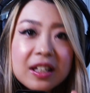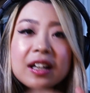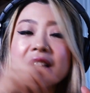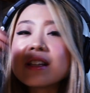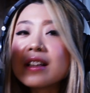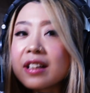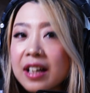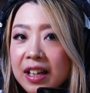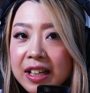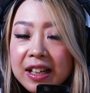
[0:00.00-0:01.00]
then
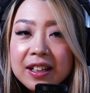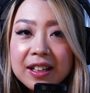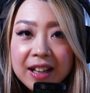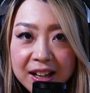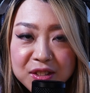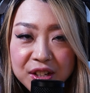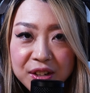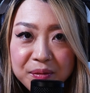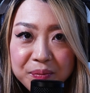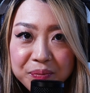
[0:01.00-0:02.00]
learning
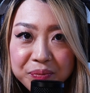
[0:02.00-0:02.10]
kanji.